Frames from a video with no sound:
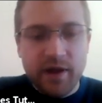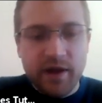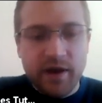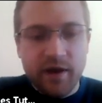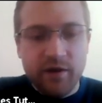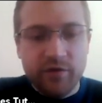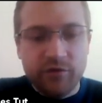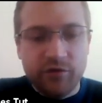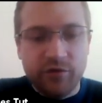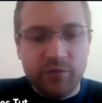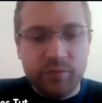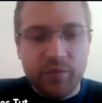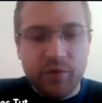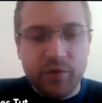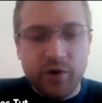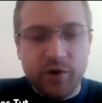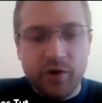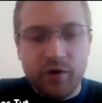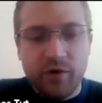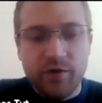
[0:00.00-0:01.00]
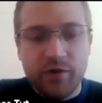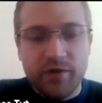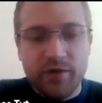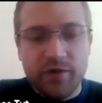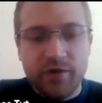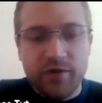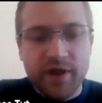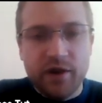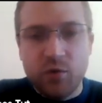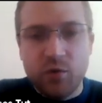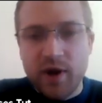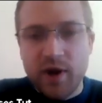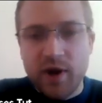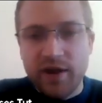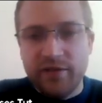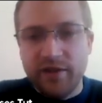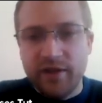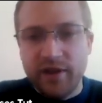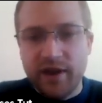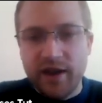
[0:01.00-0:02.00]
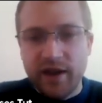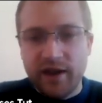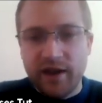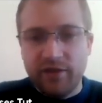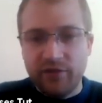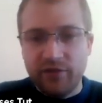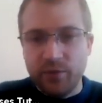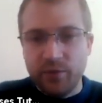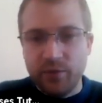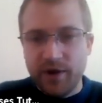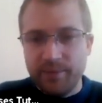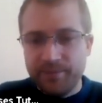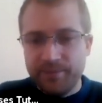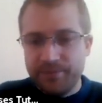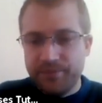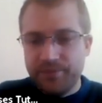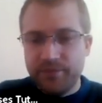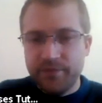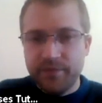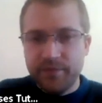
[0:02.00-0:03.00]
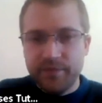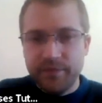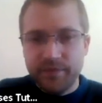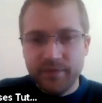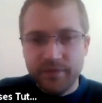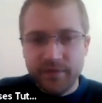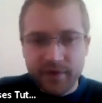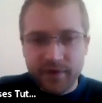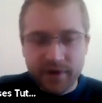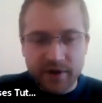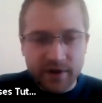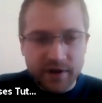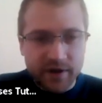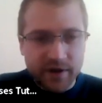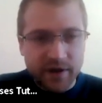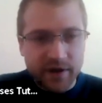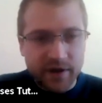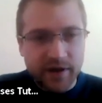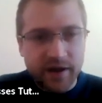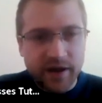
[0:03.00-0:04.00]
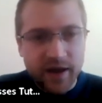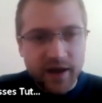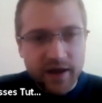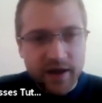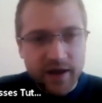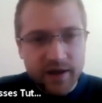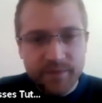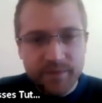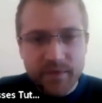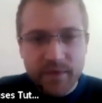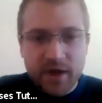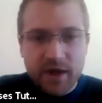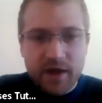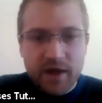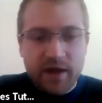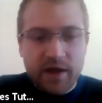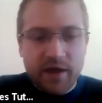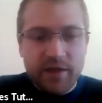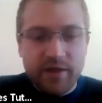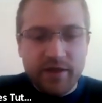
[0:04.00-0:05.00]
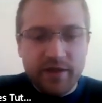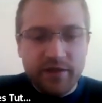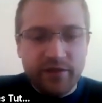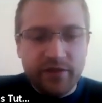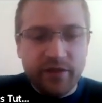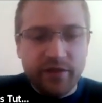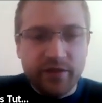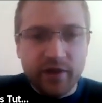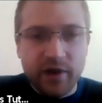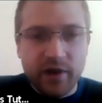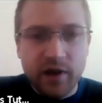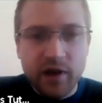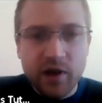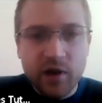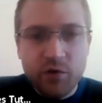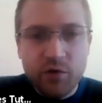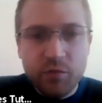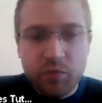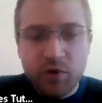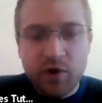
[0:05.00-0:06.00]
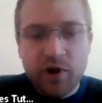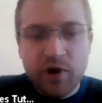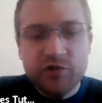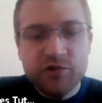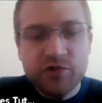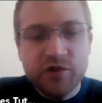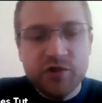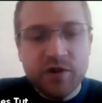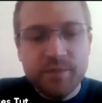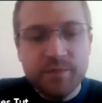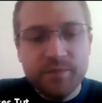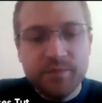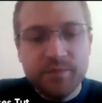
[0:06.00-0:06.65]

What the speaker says: I'll just put on the equator next to it. Okay, this is a low pressure